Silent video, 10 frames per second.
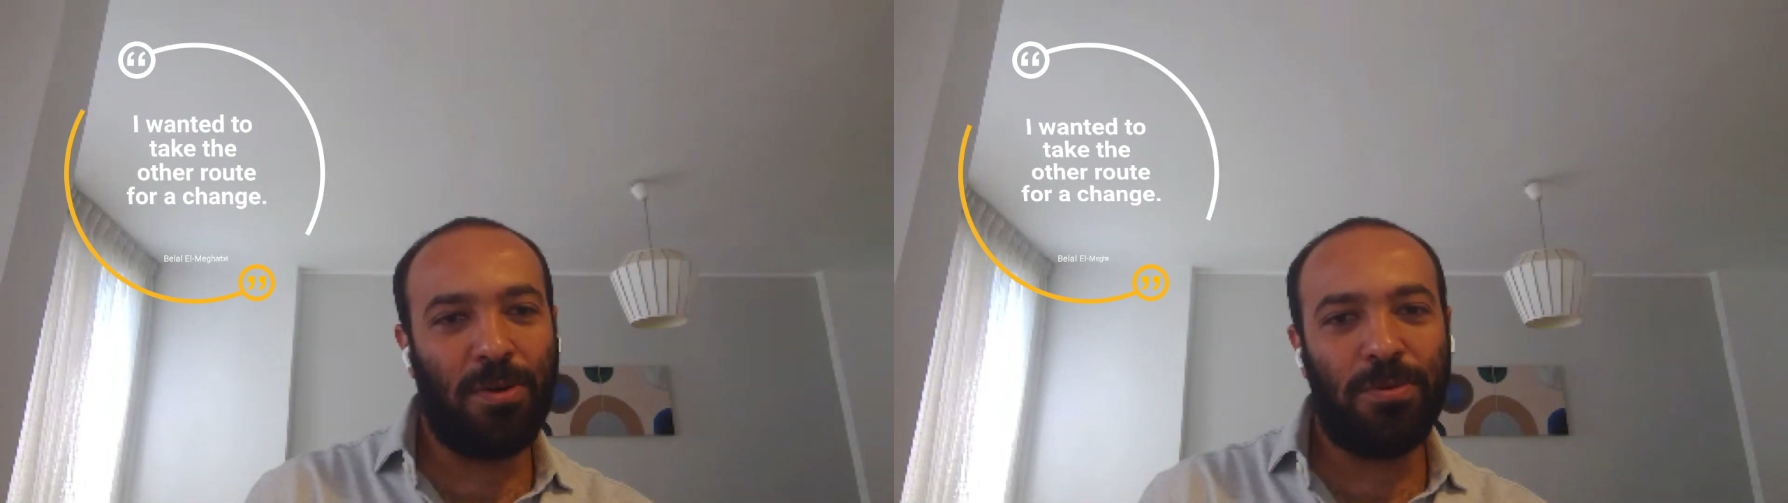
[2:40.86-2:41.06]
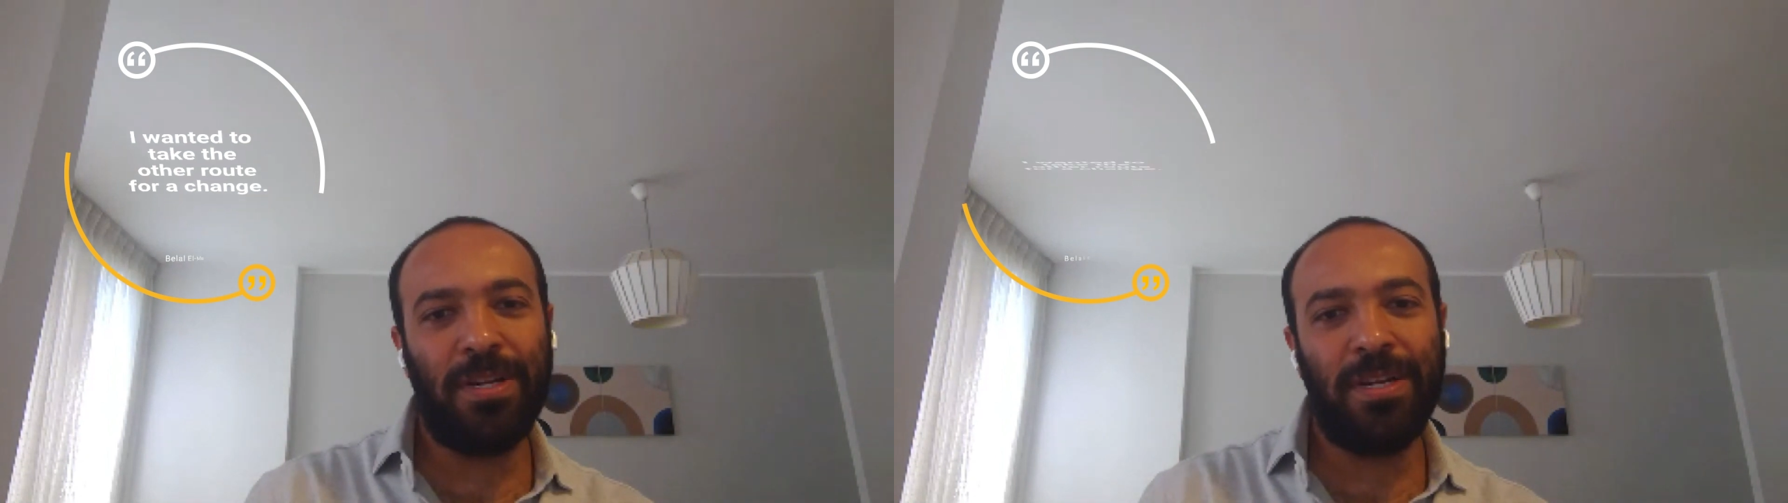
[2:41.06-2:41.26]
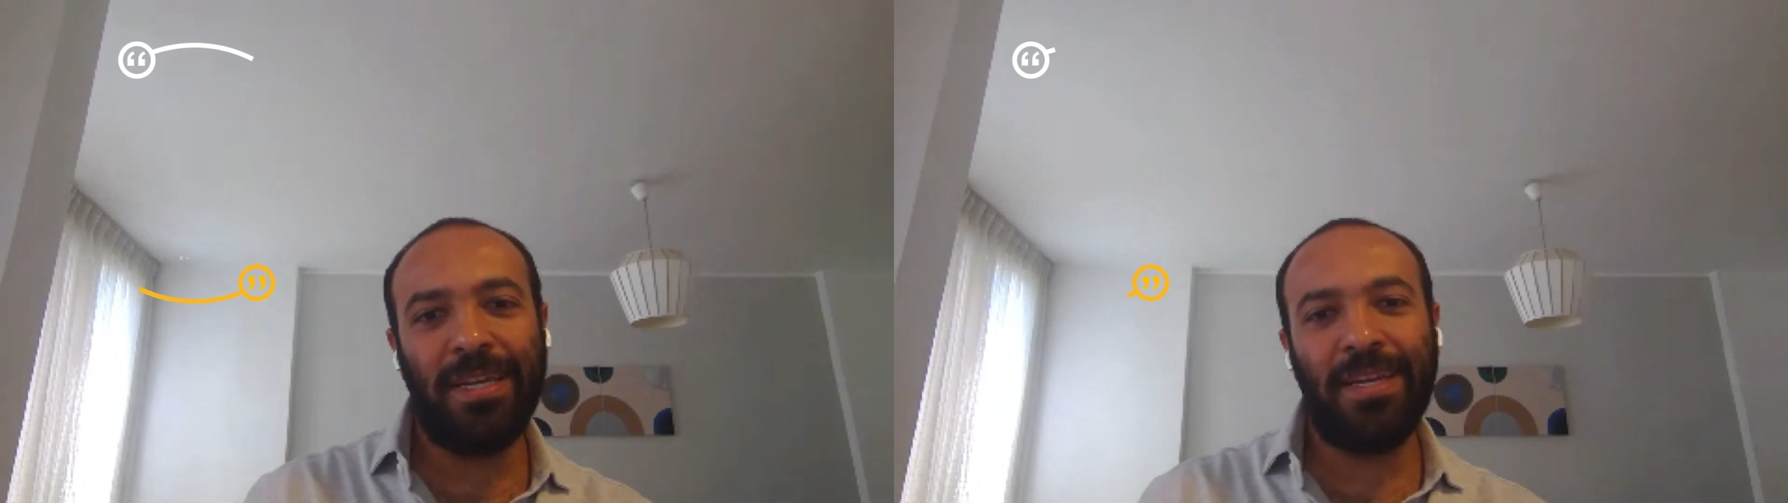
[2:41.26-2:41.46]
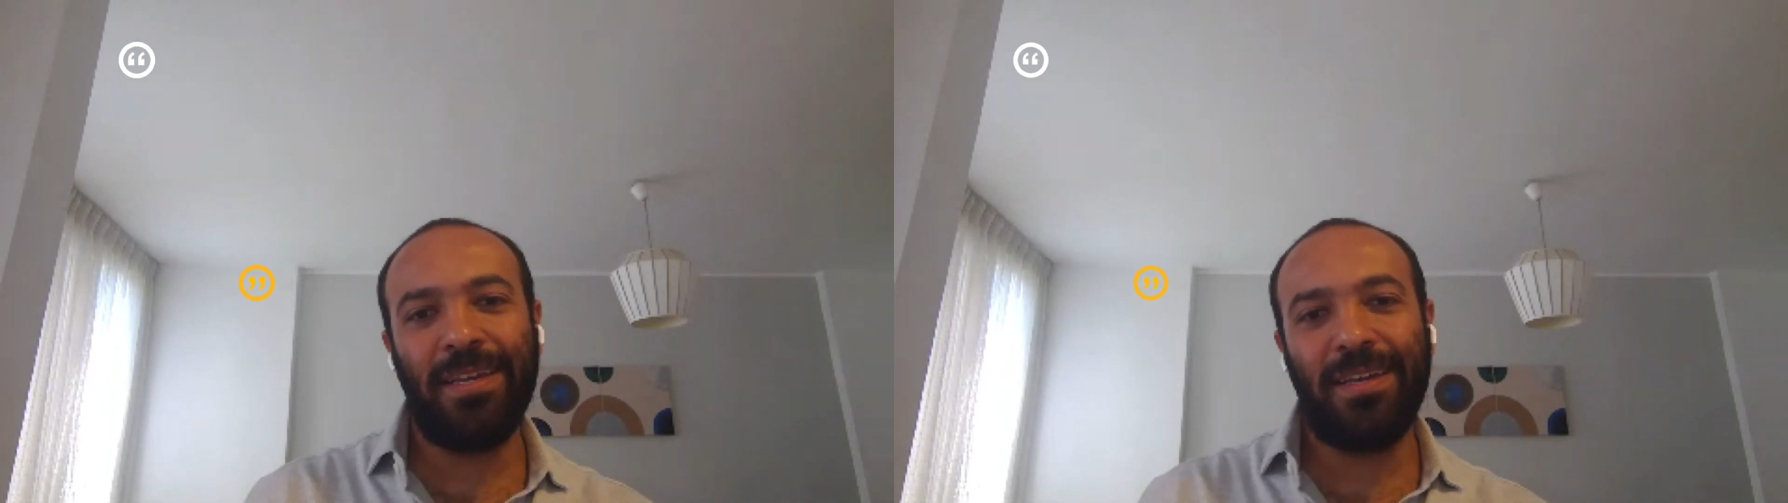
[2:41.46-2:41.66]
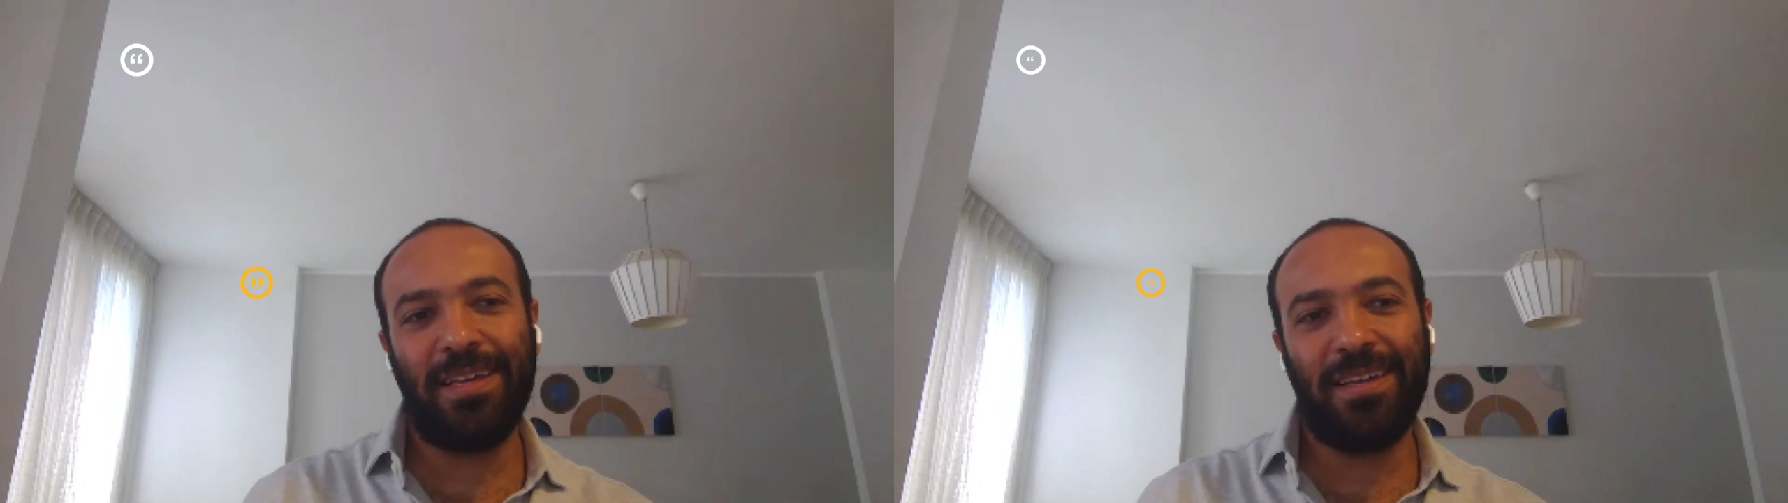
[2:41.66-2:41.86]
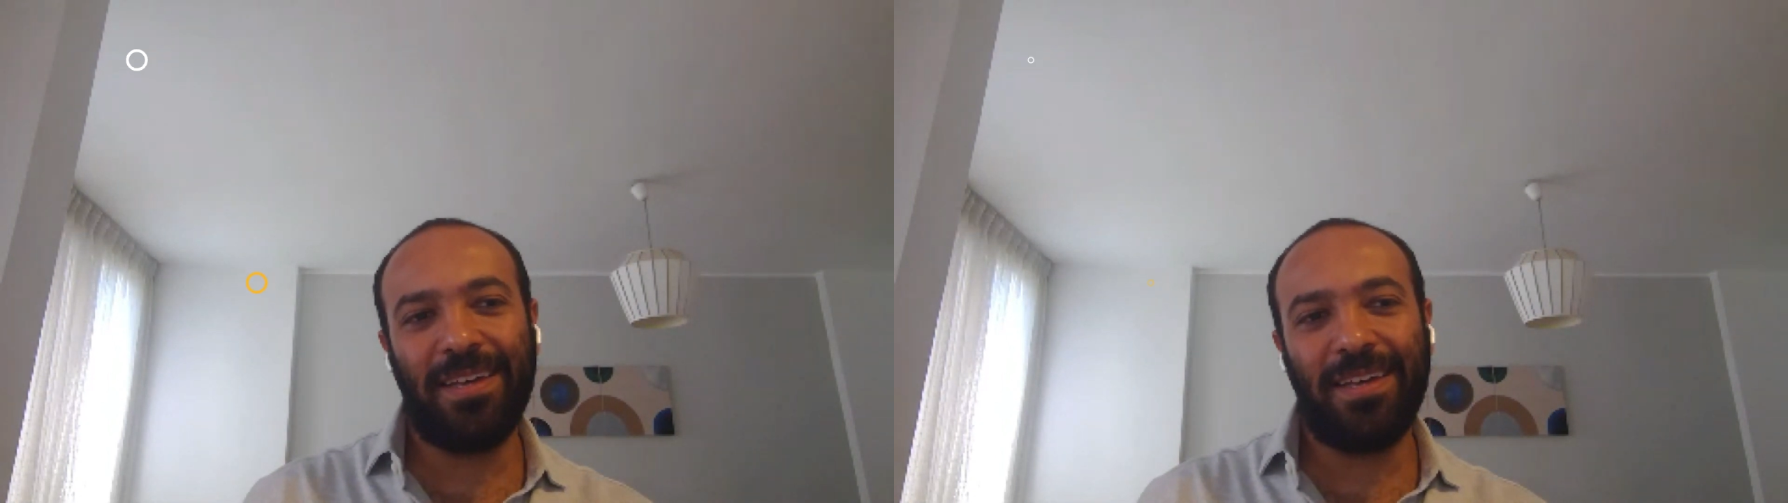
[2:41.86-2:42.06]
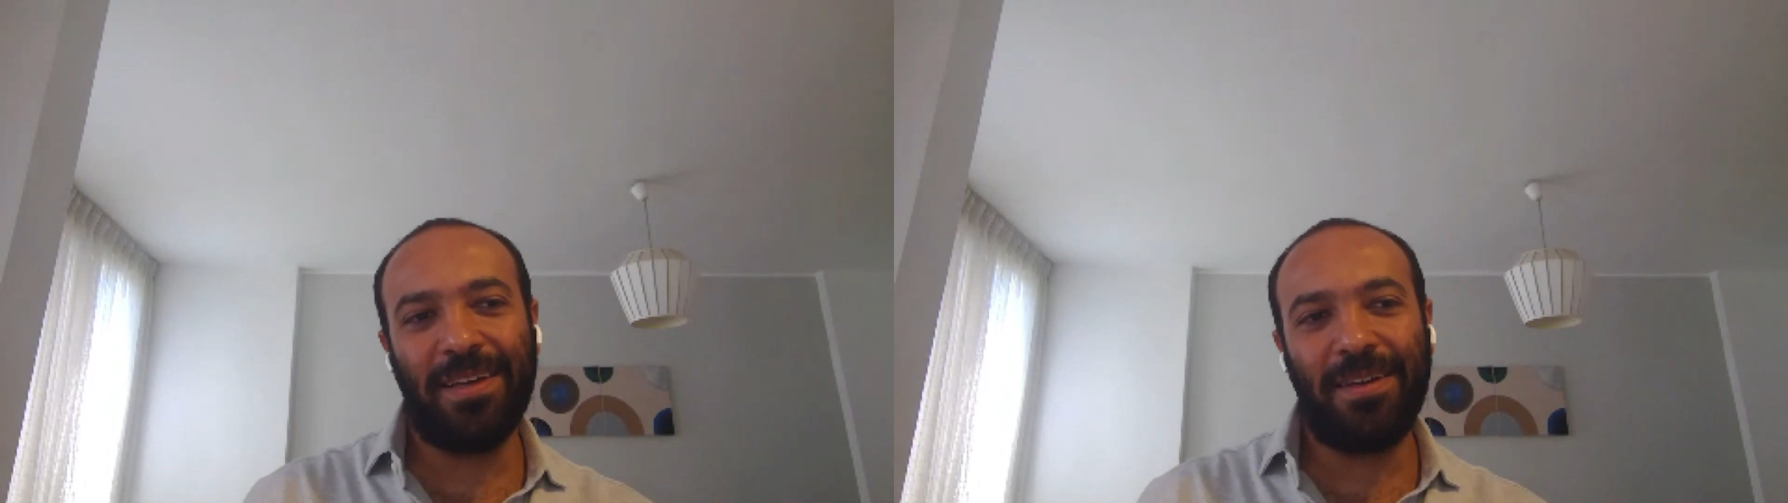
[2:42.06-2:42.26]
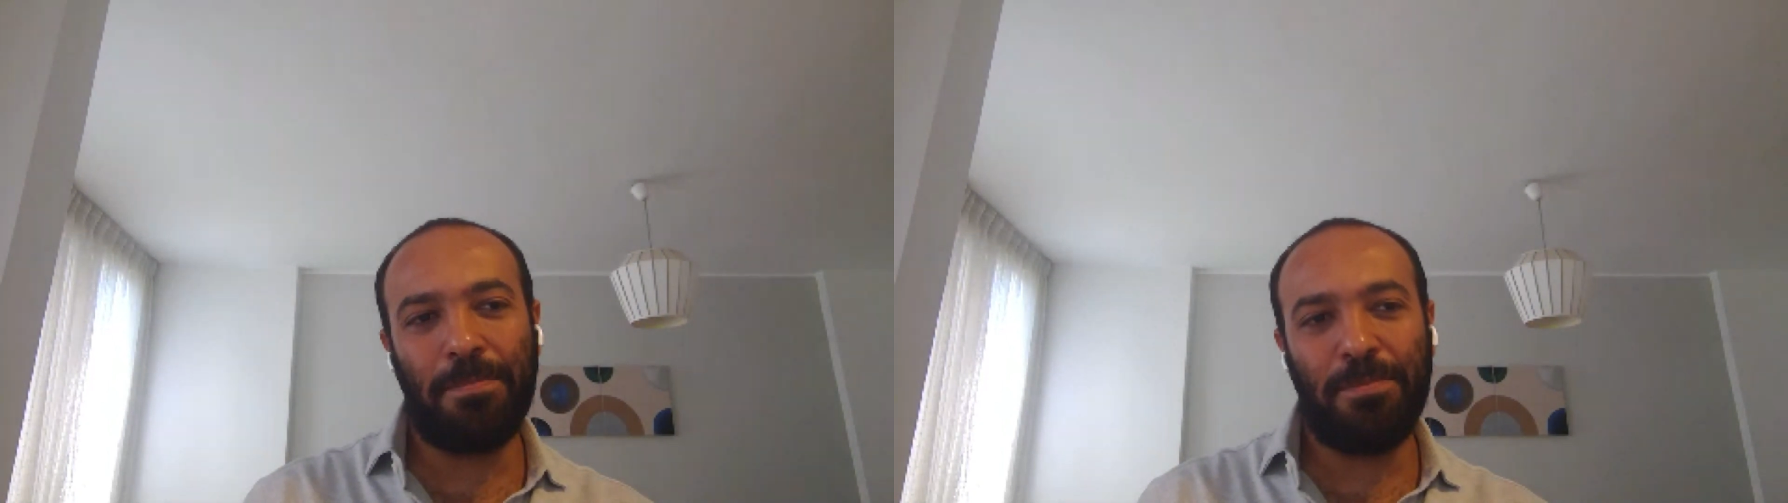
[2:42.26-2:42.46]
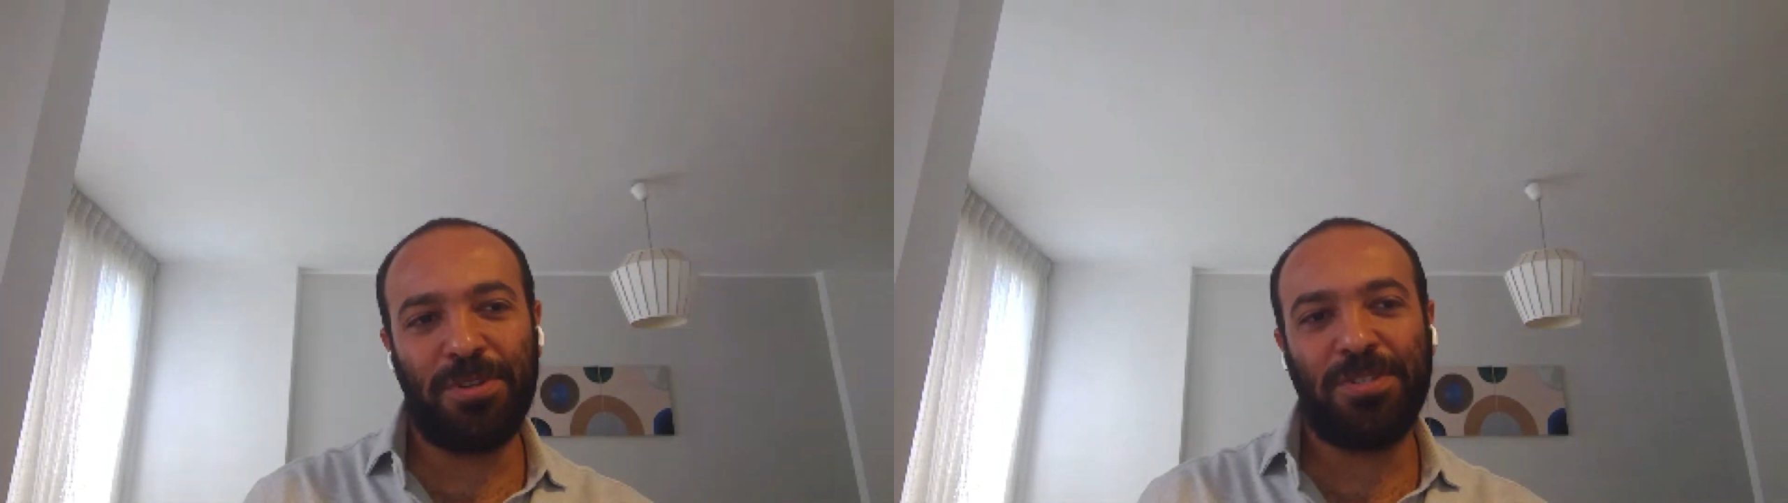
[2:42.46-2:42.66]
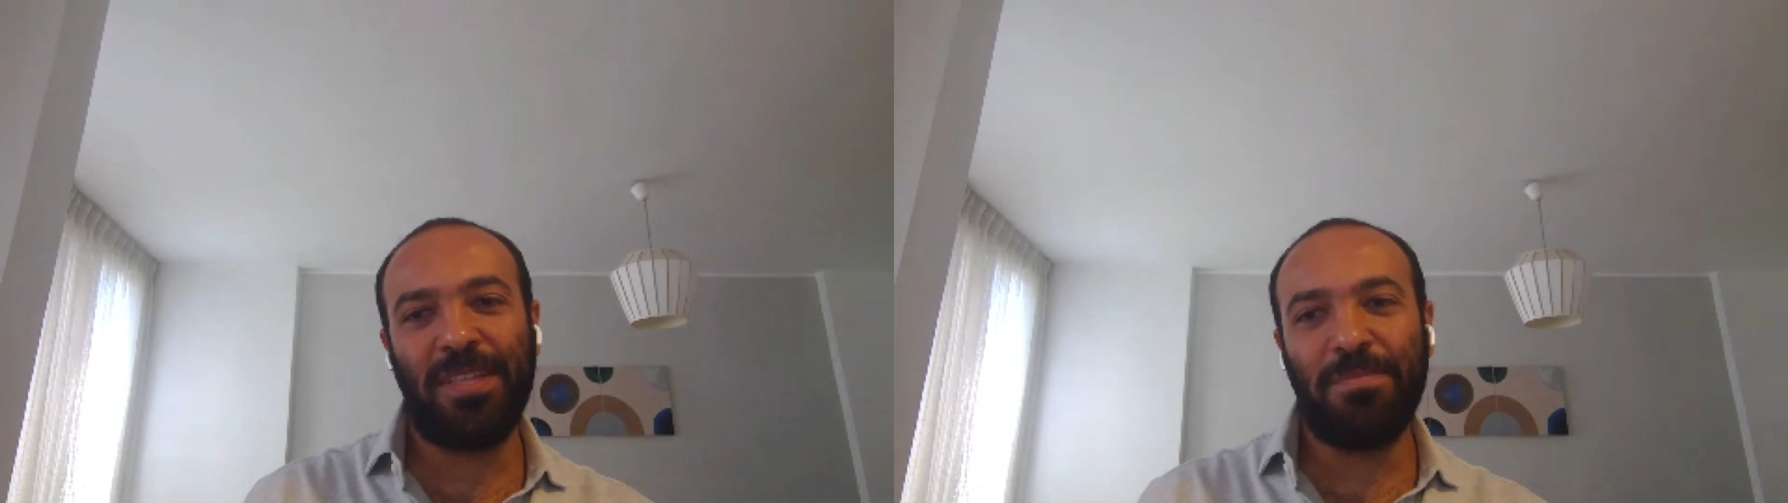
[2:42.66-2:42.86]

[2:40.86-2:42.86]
the only person